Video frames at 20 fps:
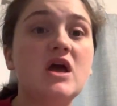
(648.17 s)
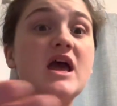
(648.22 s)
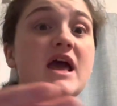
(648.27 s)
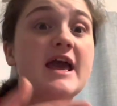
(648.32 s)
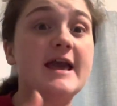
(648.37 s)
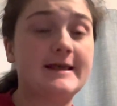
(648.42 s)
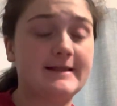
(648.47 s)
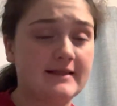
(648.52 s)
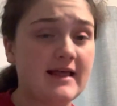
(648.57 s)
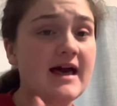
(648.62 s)

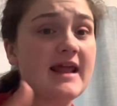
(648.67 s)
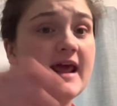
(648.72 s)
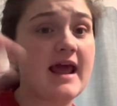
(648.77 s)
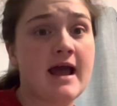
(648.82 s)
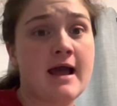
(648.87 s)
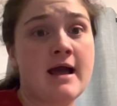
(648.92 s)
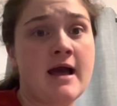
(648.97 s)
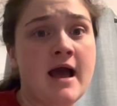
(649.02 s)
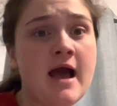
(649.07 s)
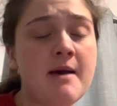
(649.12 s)
He let it
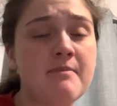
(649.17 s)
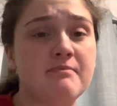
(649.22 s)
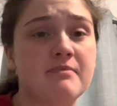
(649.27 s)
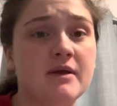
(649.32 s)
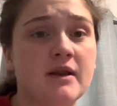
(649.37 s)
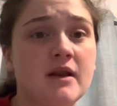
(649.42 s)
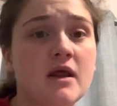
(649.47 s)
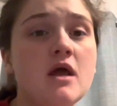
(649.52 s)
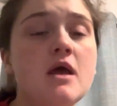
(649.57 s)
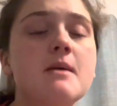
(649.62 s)

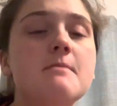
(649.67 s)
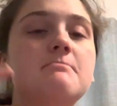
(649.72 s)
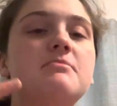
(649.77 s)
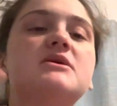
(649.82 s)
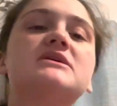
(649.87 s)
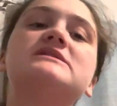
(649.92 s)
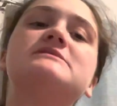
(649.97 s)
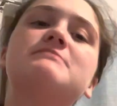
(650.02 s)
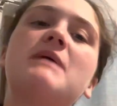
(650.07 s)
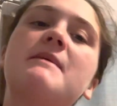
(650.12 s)
happen
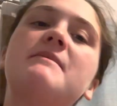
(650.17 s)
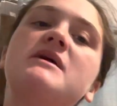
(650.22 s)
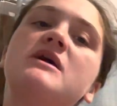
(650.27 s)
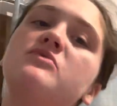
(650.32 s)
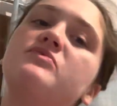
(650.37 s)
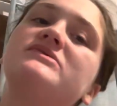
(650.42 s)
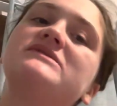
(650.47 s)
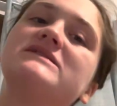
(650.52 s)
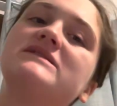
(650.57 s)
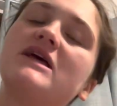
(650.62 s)
because maybe he
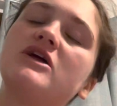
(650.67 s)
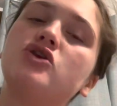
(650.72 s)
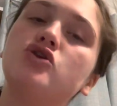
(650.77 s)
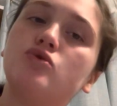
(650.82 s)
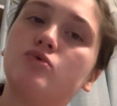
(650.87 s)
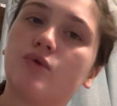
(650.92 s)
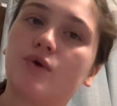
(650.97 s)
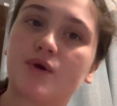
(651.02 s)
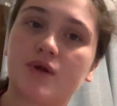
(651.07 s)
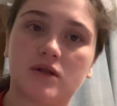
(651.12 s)
was letting
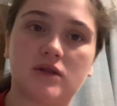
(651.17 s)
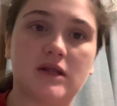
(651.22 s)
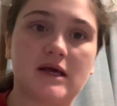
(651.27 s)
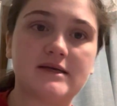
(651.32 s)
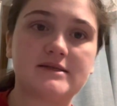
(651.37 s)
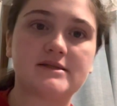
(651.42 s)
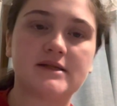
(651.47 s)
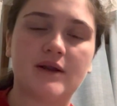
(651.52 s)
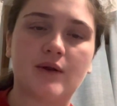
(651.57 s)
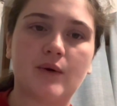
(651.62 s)
you learn a
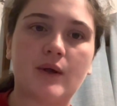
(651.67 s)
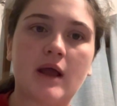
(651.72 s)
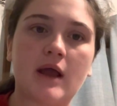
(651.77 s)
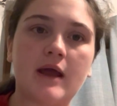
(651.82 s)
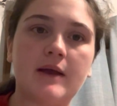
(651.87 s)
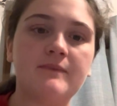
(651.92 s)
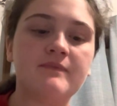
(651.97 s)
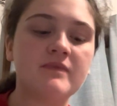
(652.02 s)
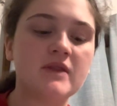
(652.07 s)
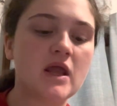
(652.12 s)
lesson,
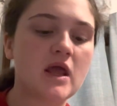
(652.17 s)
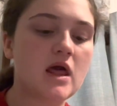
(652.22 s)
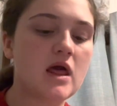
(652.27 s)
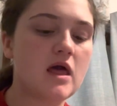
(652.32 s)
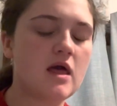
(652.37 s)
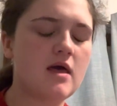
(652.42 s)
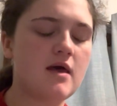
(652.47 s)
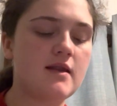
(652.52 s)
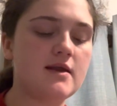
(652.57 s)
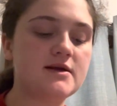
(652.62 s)
okay?
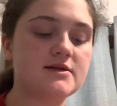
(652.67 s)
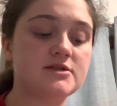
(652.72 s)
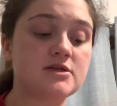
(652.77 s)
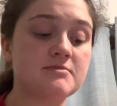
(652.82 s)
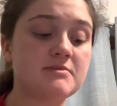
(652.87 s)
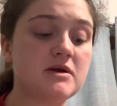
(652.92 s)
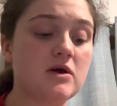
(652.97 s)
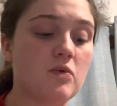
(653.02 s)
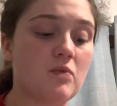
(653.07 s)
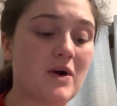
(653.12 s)
And it took
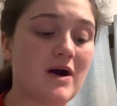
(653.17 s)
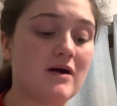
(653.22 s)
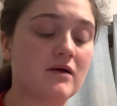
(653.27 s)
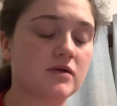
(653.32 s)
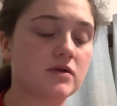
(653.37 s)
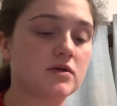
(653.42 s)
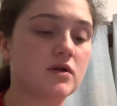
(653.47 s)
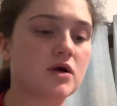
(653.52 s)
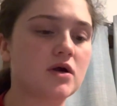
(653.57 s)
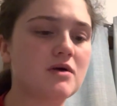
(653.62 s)
me a while
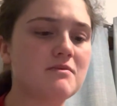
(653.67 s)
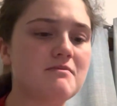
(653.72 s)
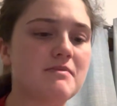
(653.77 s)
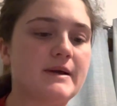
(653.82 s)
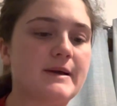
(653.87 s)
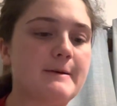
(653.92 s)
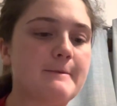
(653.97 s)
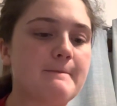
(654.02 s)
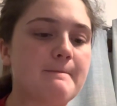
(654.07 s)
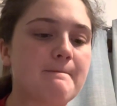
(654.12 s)
to learn,
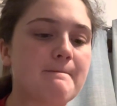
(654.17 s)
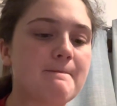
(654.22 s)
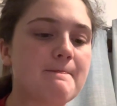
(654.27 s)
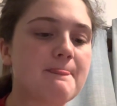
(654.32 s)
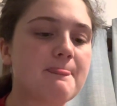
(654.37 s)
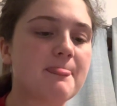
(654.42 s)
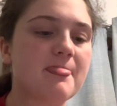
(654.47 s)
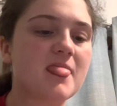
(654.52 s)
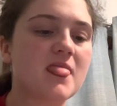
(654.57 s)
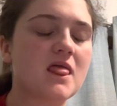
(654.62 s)
but
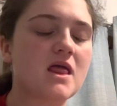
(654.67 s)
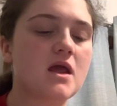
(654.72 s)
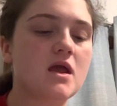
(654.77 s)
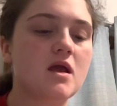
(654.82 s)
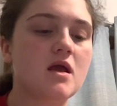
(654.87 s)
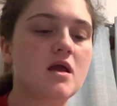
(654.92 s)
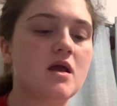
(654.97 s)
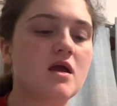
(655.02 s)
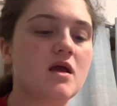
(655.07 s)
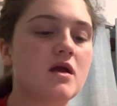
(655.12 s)

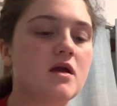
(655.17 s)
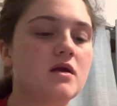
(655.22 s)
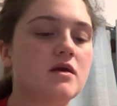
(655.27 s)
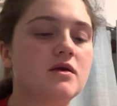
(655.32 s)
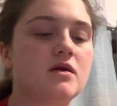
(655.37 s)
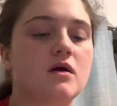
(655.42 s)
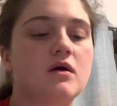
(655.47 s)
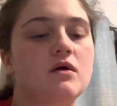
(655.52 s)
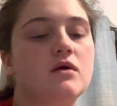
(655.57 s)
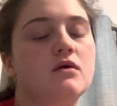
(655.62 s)

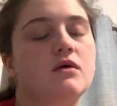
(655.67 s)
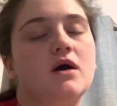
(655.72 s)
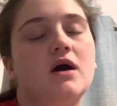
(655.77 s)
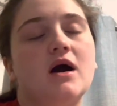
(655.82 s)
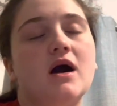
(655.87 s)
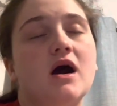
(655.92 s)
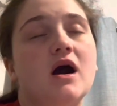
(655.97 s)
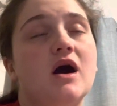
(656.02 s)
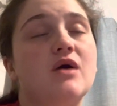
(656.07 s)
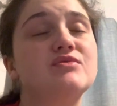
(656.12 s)
y'all,
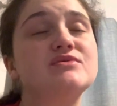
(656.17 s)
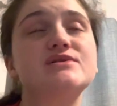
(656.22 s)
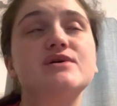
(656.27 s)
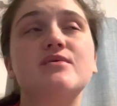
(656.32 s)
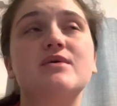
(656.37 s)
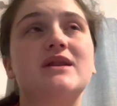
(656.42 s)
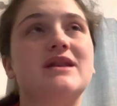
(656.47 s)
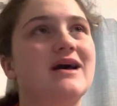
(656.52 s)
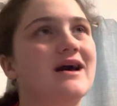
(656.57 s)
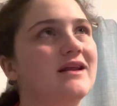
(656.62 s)
I was
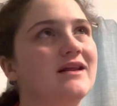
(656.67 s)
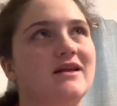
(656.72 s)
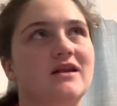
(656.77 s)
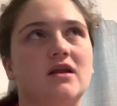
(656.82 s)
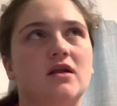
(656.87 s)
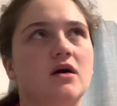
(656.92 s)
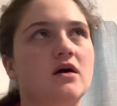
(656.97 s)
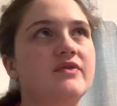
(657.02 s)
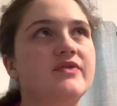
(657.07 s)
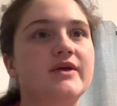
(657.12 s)
going 90 to
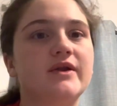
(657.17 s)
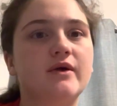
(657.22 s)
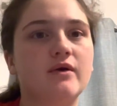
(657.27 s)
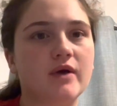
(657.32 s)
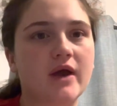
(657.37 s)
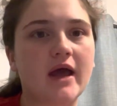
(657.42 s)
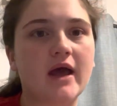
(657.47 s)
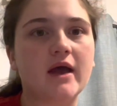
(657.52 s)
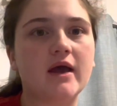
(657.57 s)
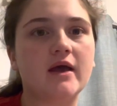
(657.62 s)
nothing,
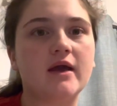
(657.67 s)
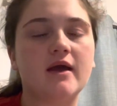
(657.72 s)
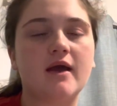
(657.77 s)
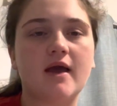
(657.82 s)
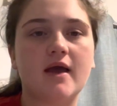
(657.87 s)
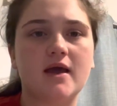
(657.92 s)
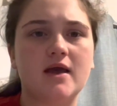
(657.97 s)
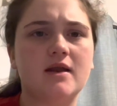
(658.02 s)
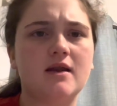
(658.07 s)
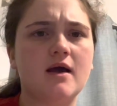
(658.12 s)
okay?
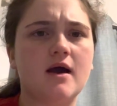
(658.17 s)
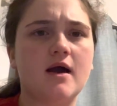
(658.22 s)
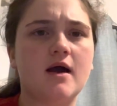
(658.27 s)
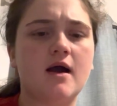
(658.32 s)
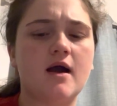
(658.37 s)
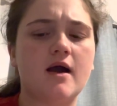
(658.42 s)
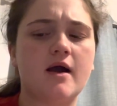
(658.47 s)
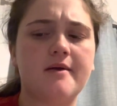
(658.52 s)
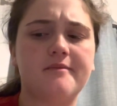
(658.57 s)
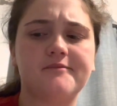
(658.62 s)
And
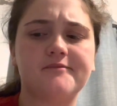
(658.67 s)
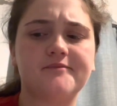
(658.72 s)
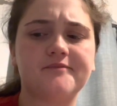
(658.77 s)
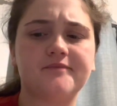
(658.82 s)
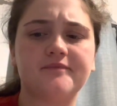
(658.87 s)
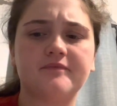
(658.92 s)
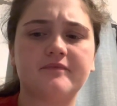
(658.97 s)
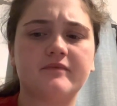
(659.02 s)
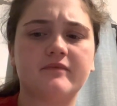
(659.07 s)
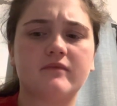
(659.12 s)

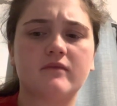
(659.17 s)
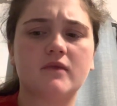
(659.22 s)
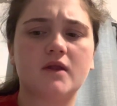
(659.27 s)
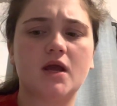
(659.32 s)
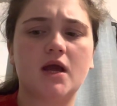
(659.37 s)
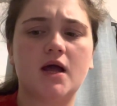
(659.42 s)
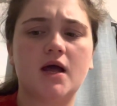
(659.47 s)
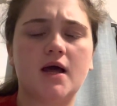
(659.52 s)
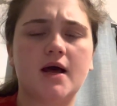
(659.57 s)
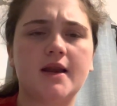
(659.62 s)

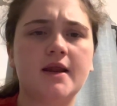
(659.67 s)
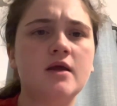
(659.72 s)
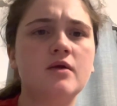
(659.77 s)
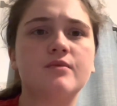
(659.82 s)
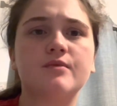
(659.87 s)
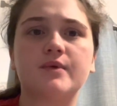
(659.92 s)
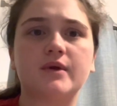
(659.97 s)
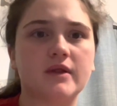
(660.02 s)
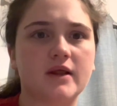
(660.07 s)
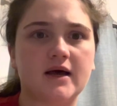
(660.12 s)
I
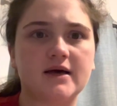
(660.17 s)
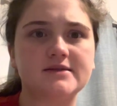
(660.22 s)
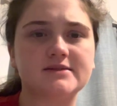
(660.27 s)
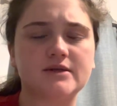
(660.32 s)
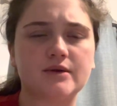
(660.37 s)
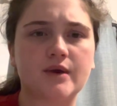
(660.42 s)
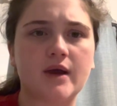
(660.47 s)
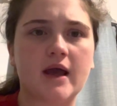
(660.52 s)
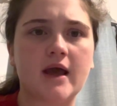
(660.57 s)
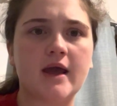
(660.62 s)
didn't realize it,
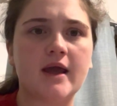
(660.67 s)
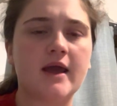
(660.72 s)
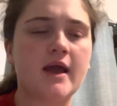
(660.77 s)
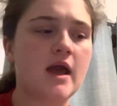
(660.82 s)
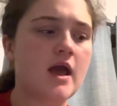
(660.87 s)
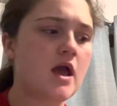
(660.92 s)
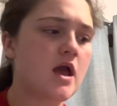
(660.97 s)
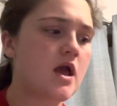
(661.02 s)
okay?